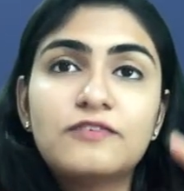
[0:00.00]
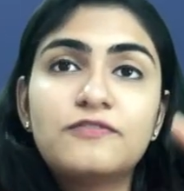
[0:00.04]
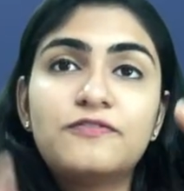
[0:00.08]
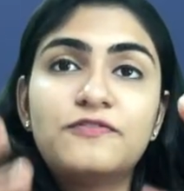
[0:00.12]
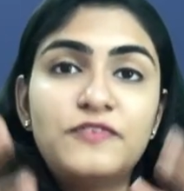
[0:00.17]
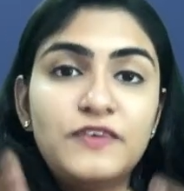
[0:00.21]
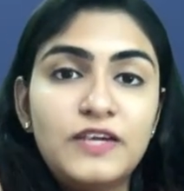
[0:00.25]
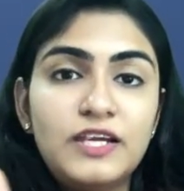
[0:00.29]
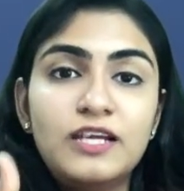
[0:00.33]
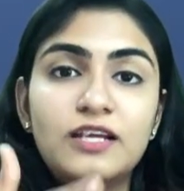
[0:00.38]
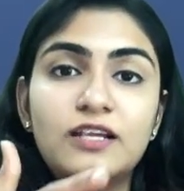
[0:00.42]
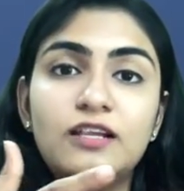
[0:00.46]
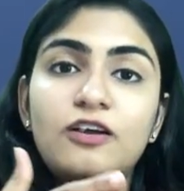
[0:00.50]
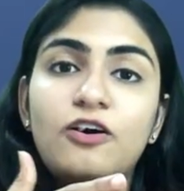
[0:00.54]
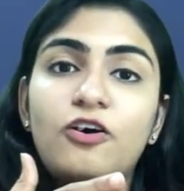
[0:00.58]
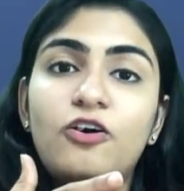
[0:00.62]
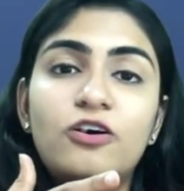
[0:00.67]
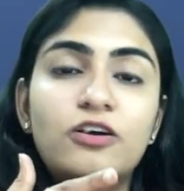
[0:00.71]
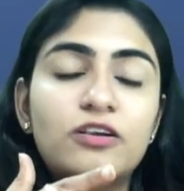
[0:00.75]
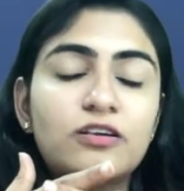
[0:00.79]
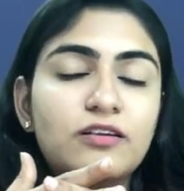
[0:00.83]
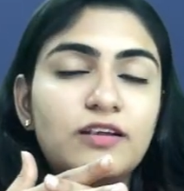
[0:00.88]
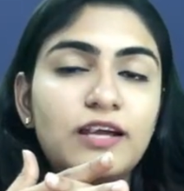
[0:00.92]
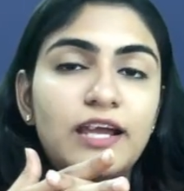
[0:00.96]
feel,
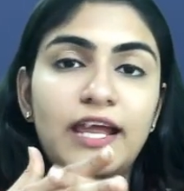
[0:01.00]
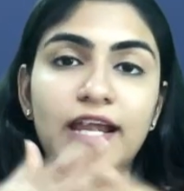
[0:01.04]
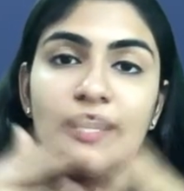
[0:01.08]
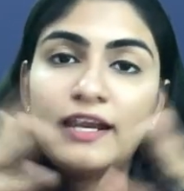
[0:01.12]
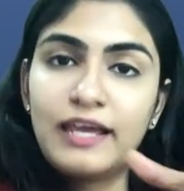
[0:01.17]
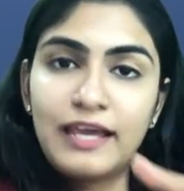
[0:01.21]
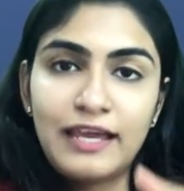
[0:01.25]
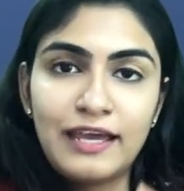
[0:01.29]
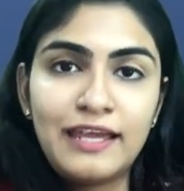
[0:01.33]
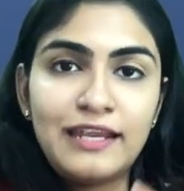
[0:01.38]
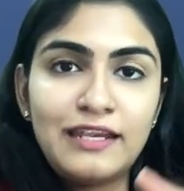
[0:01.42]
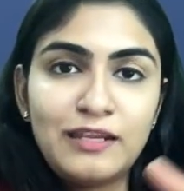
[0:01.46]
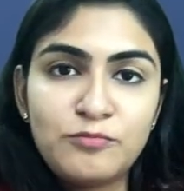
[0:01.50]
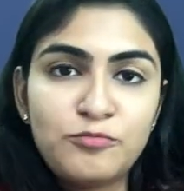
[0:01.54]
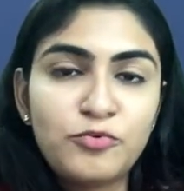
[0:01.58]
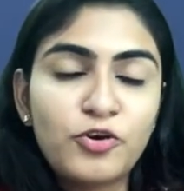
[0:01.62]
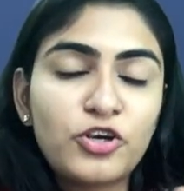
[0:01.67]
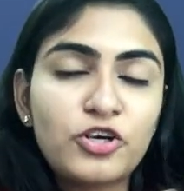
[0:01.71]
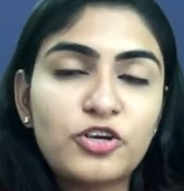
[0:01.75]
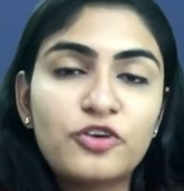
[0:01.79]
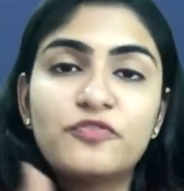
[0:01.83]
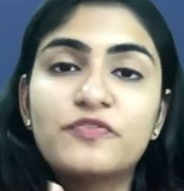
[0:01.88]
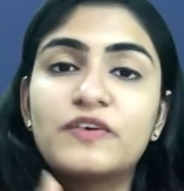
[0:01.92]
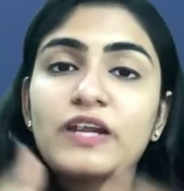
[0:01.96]
or at any
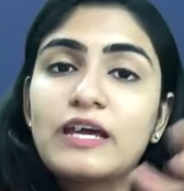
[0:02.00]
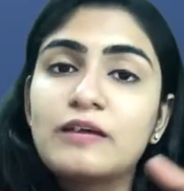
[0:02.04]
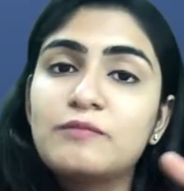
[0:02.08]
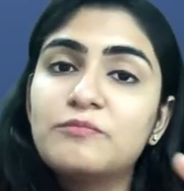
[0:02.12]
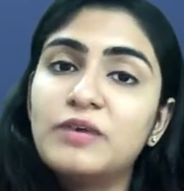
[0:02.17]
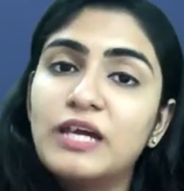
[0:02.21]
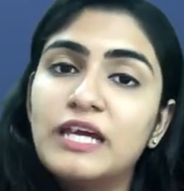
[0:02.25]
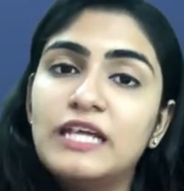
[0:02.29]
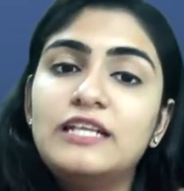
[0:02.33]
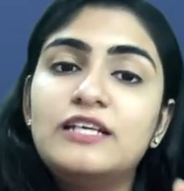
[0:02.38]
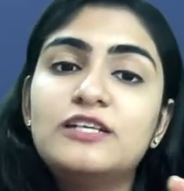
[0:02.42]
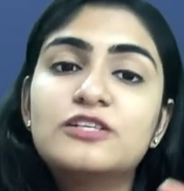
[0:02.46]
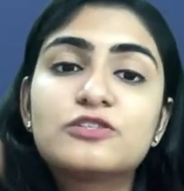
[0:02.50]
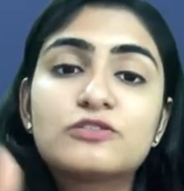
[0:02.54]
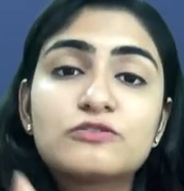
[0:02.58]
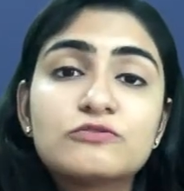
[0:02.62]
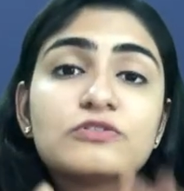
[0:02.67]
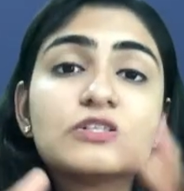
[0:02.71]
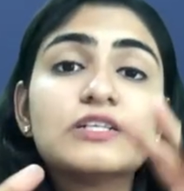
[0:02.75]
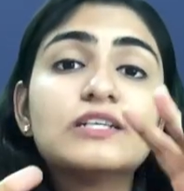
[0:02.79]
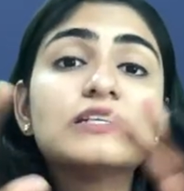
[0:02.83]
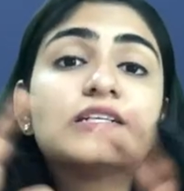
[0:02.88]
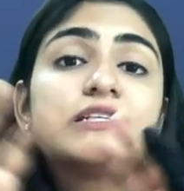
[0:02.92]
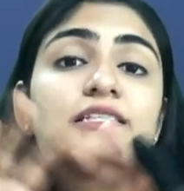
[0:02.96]
point of time any
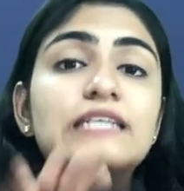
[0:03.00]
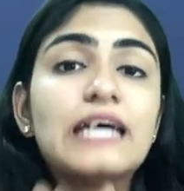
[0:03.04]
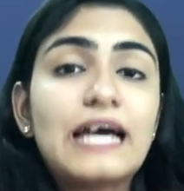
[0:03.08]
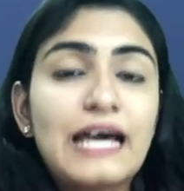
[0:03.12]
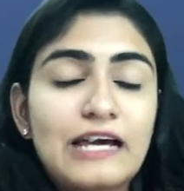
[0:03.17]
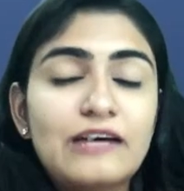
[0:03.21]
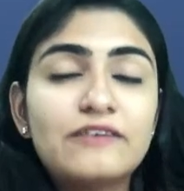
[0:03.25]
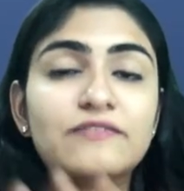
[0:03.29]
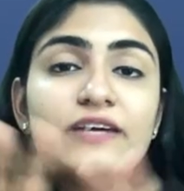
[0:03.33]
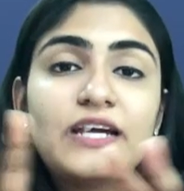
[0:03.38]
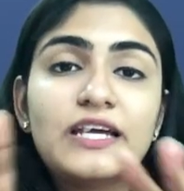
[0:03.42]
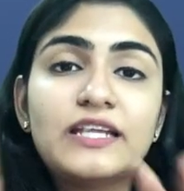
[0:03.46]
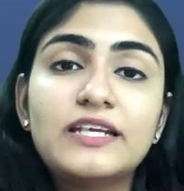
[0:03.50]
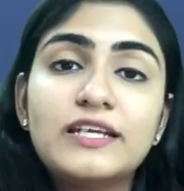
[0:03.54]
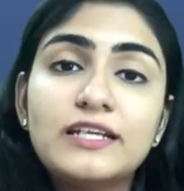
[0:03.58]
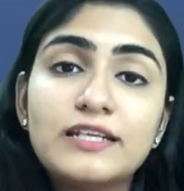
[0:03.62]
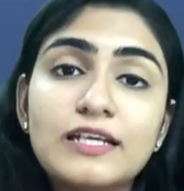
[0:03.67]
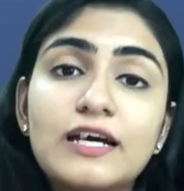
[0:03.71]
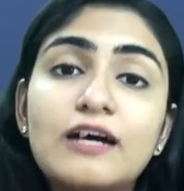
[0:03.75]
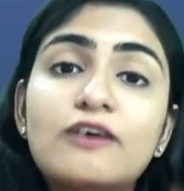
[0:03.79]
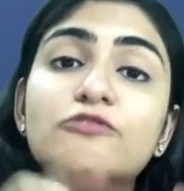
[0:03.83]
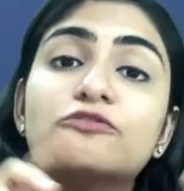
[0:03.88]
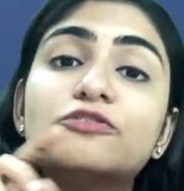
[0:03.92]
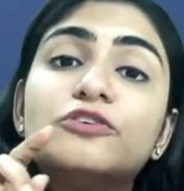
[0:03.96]
students have any
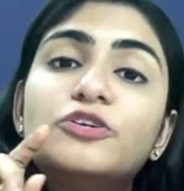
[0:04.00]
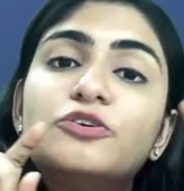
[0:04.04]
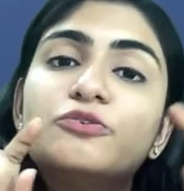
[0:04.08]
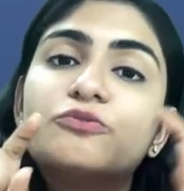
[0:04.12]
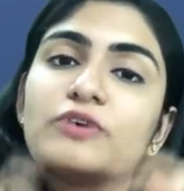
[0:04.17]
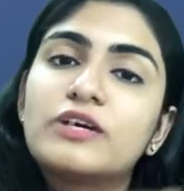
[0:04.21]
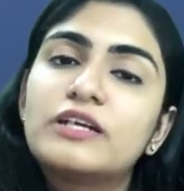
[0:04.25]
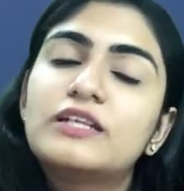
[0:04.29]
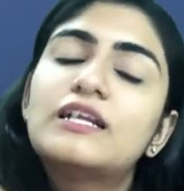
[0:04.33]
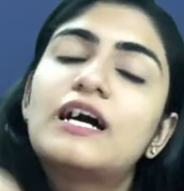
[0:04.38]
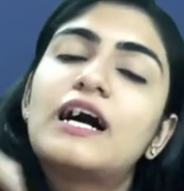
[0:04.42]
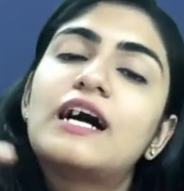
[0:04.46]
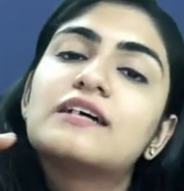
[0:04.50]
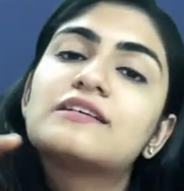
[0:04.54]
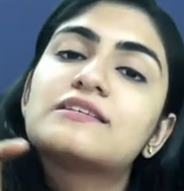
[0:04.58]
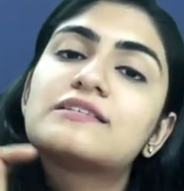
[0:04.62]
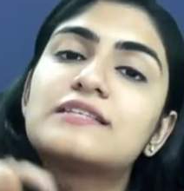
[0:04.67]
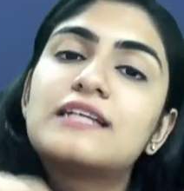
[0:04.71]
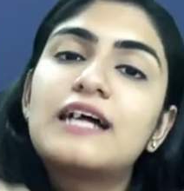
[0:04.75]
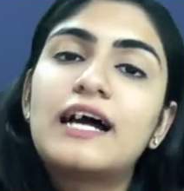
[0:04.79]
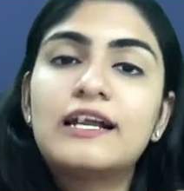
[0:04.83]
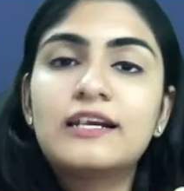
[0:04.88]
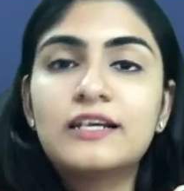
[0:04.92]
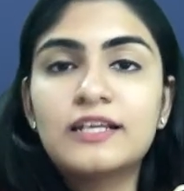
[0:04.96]
doubt, you can ask
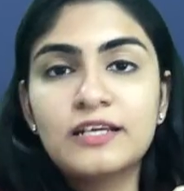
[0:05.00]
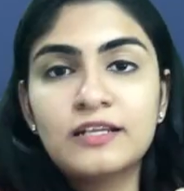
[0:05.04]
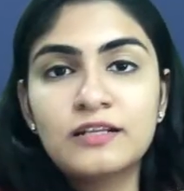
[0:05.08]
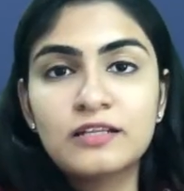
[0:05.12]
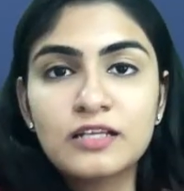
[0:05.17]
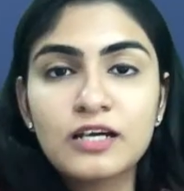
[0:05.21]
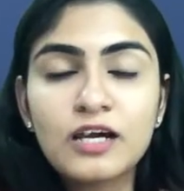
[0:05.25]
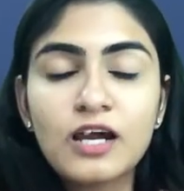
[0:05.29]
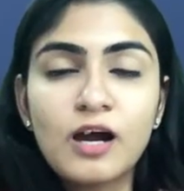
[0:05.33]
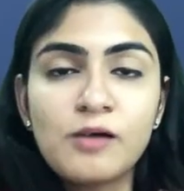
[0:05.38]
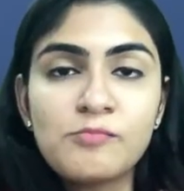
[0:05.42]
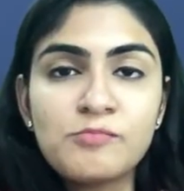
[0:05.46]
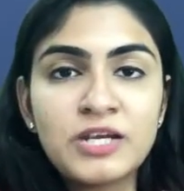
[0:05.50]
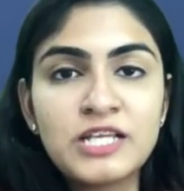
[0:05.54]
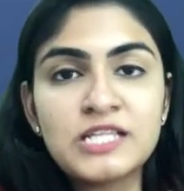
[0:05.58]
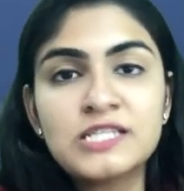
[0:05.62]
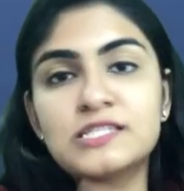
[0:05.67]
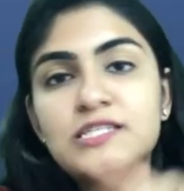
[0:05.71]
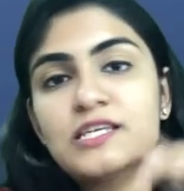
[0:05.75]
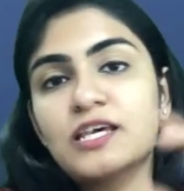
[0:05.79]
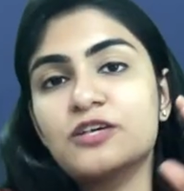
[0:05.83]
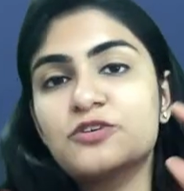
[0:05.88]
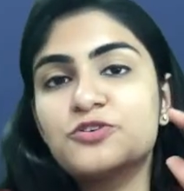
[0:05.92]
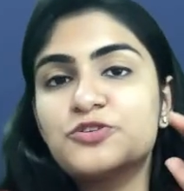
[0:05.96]
that in the comment
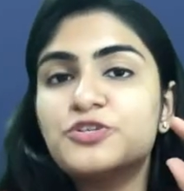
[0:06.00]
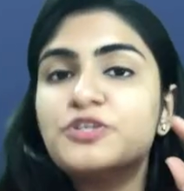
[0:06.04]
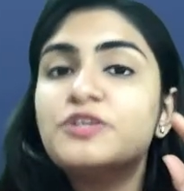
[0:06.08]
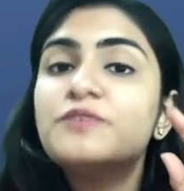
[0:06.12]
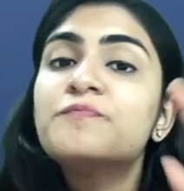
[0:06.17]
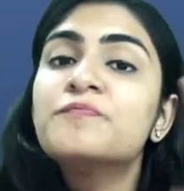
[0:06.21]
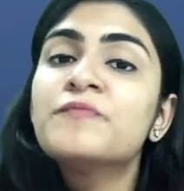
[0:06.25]
section,